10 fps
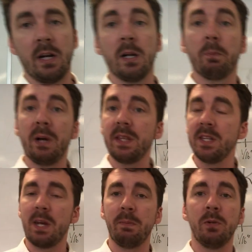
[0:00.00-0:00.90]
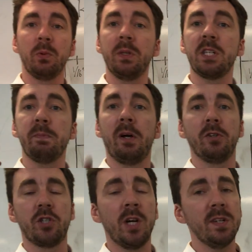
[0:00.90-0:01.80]
I'm gonna break this up into really small
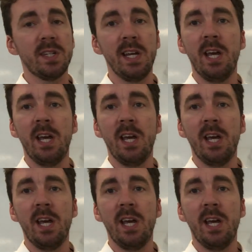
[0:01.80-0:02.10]
chunks